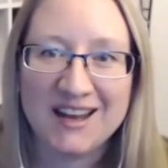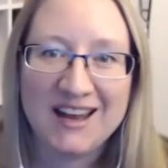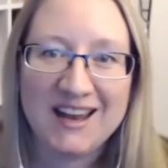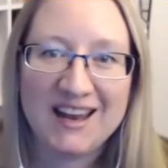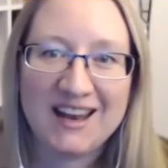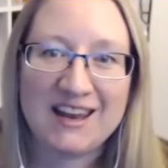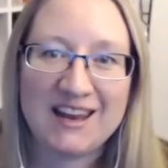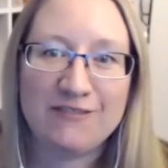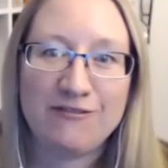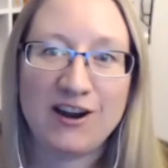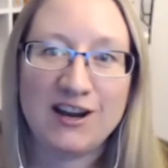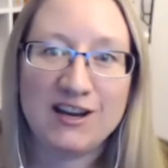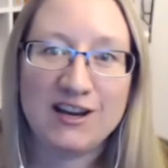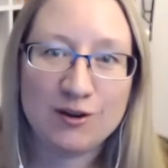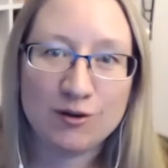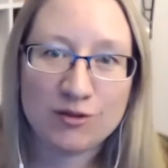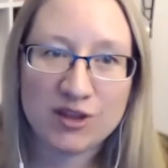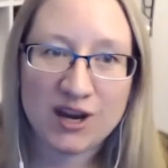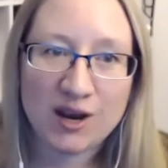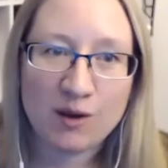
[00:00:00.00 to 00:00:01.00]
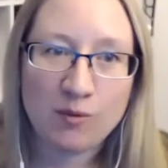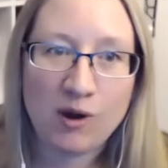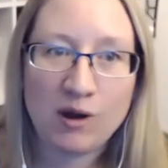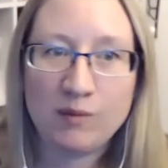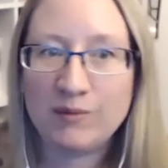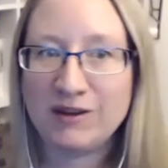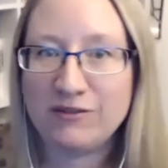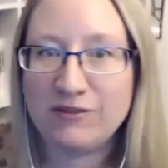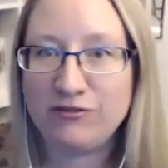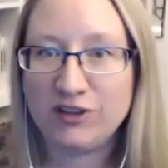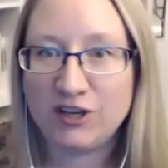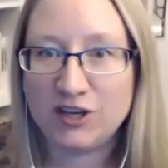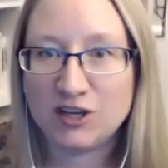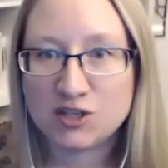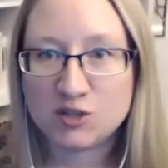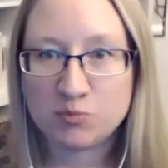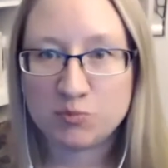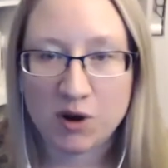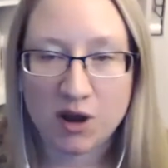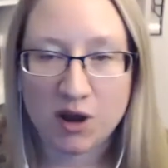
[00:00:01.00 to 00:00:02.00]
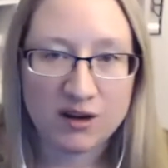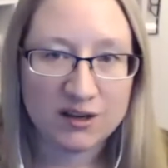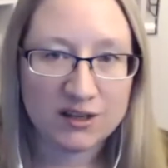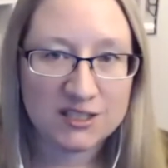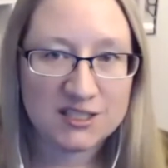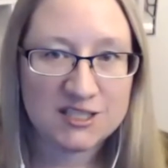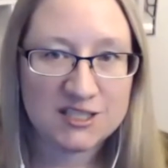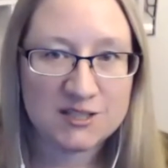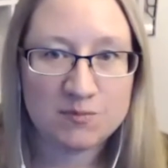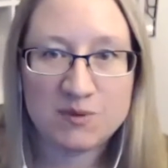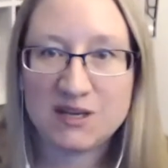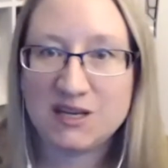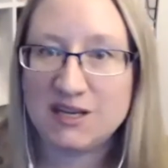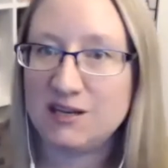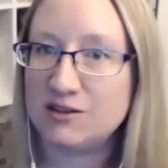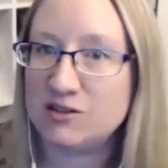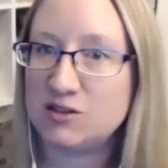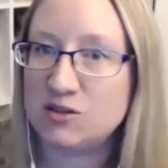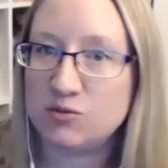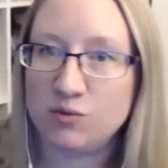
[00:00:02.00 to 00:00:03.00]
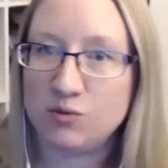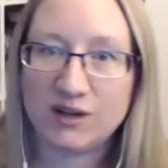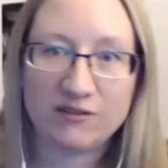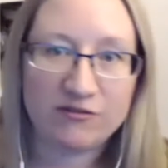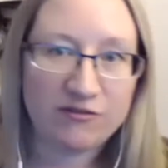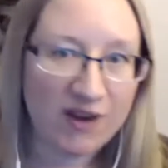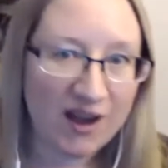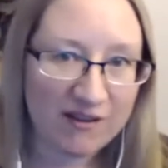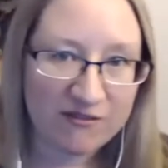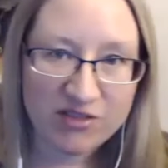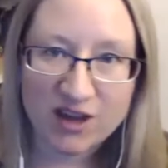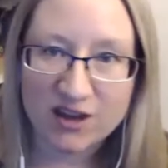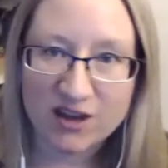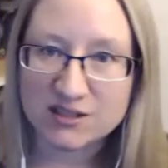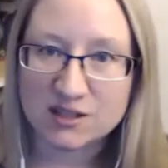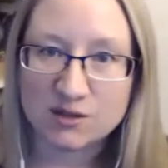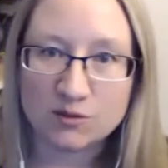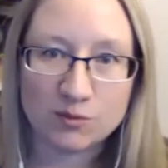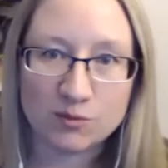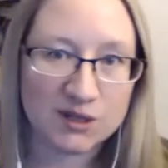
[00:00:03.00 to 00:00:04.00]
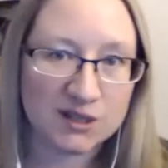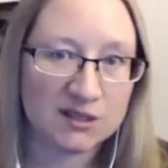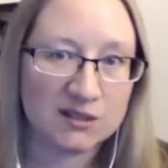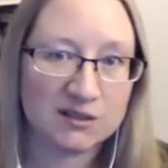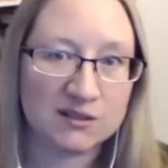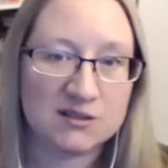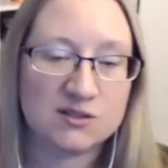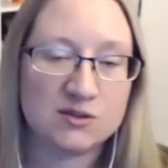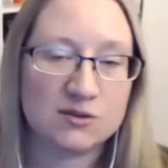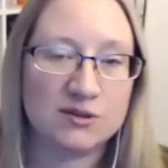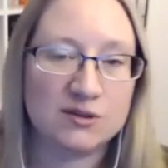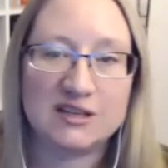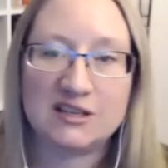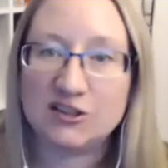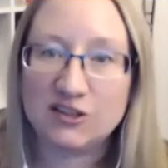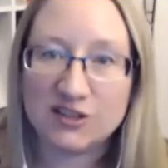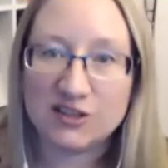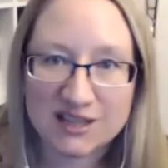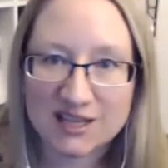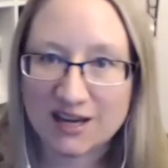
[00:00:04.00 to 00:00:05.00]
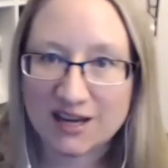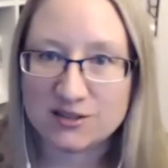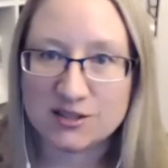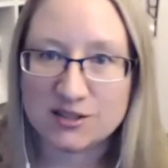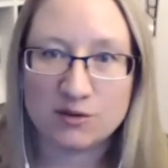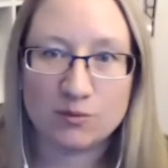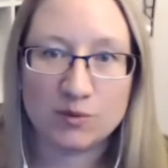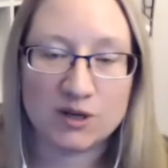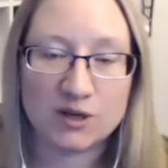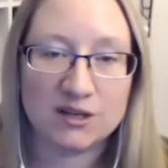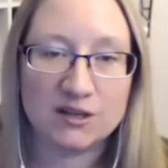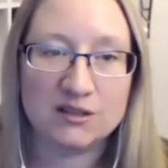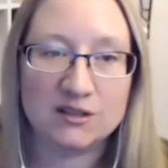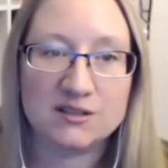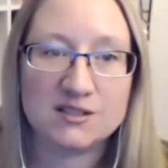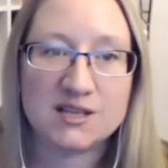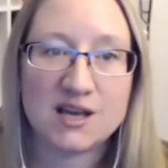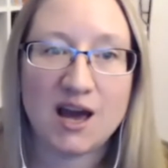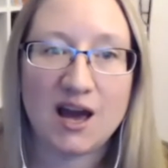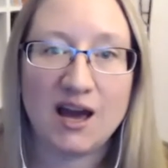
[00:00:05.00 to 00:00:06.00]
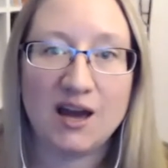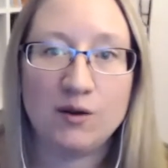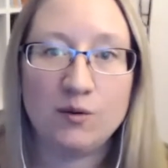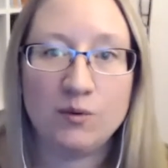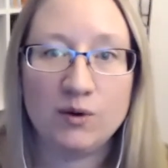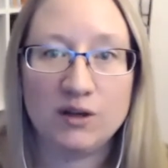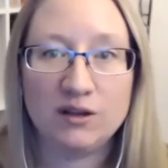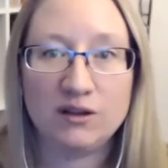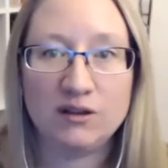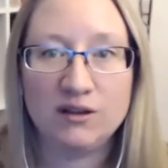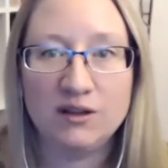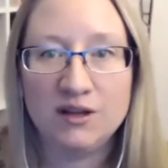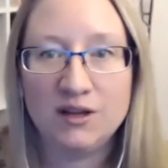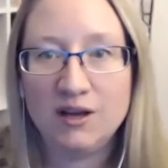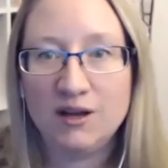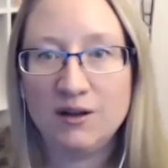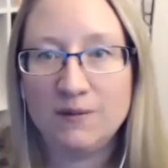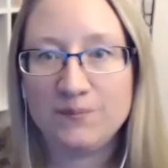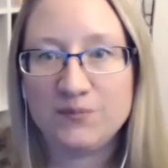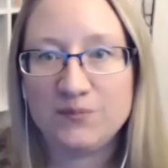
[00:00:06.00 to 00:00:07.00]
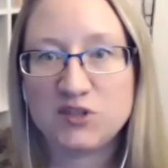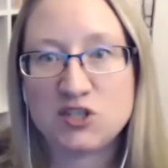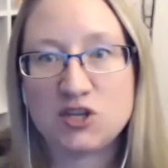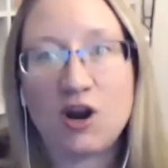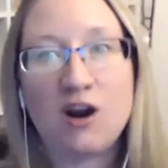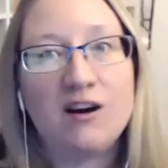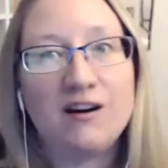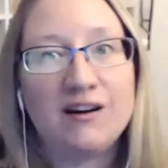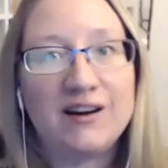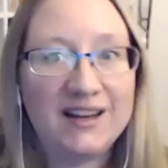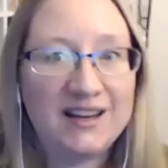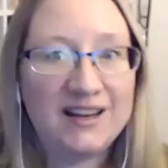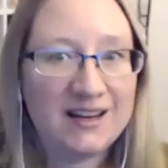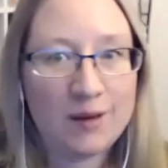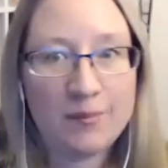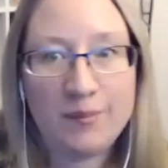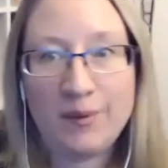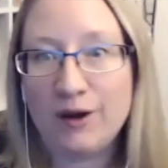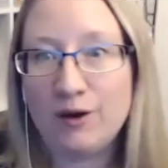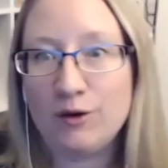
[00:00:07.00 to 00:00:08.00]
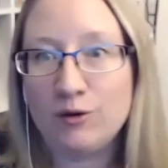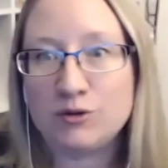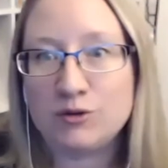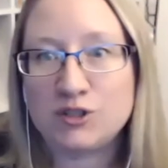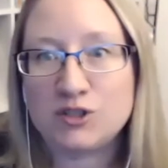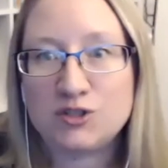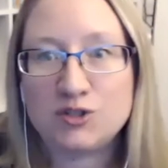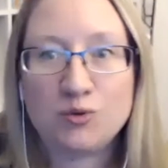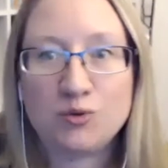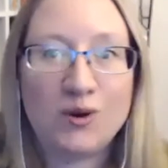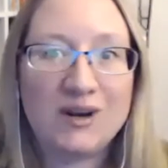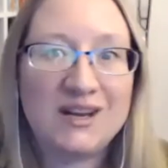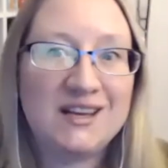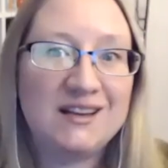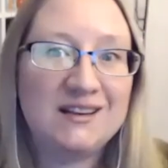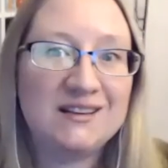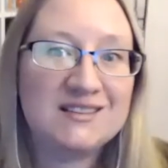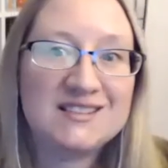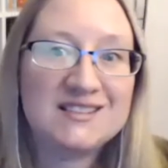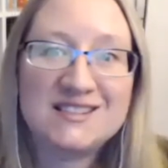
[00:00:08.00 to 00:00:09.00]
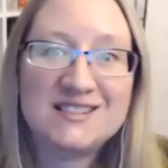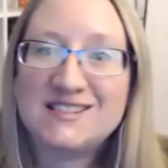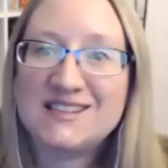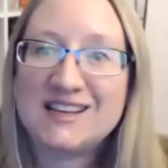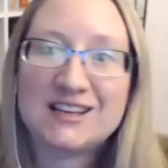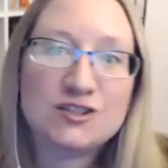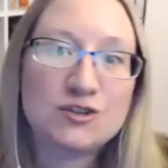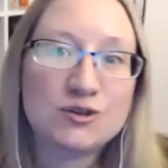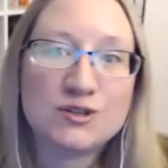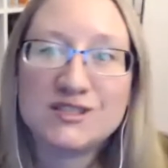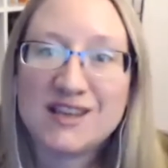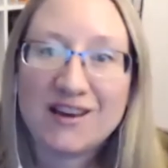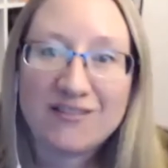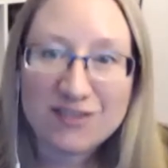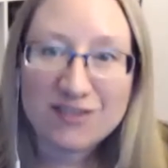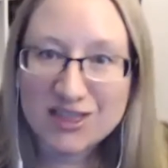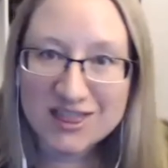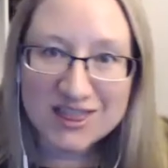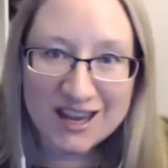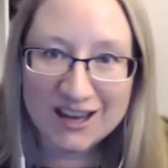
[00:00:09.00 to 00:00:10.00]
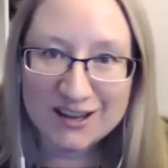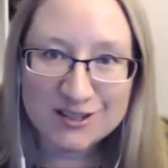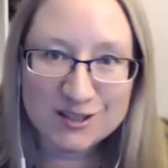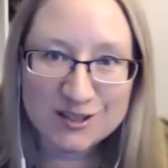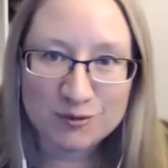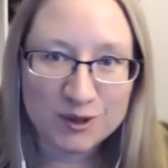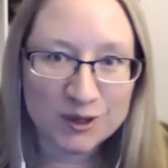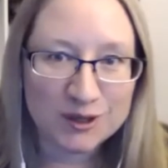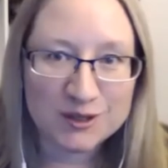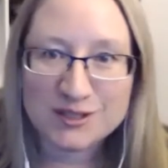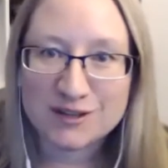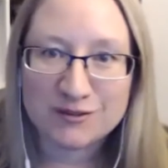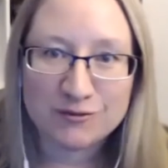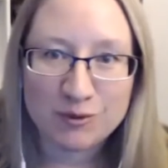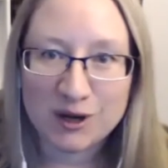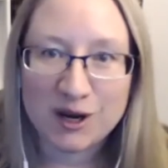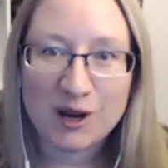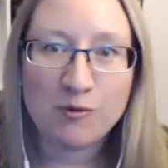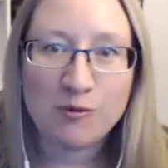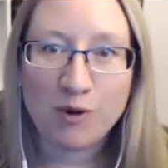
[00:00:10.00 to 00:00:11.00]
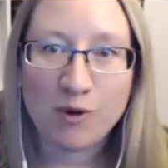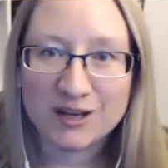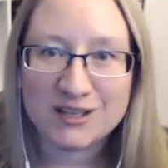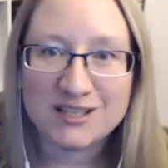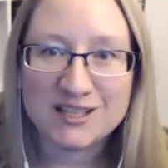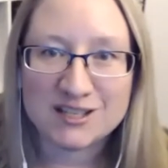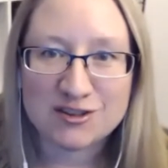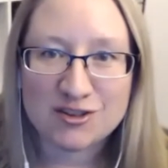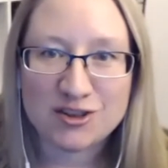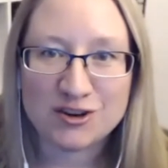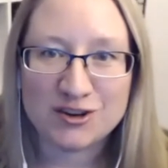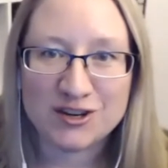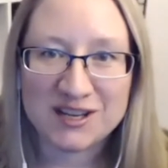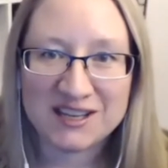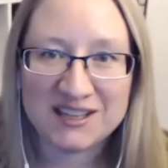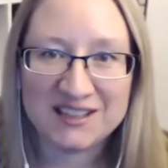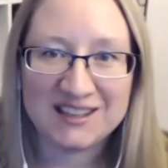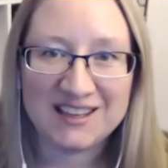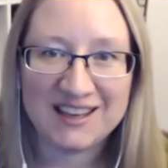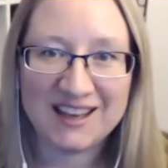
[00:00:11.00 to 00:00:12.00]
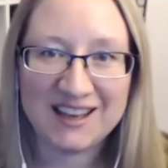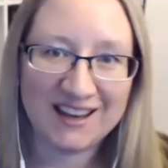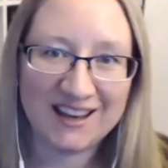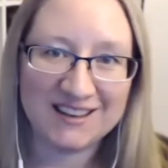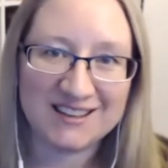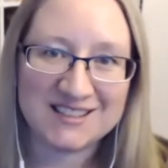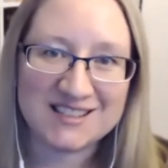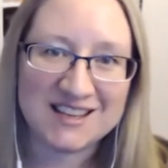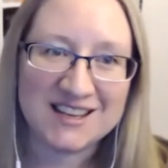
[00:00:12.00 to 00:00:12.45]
if I know that I want my finished product to be 25,000 words or 30,000 words, I will target about 26 or 7,000 words if what I want is 30 in the end.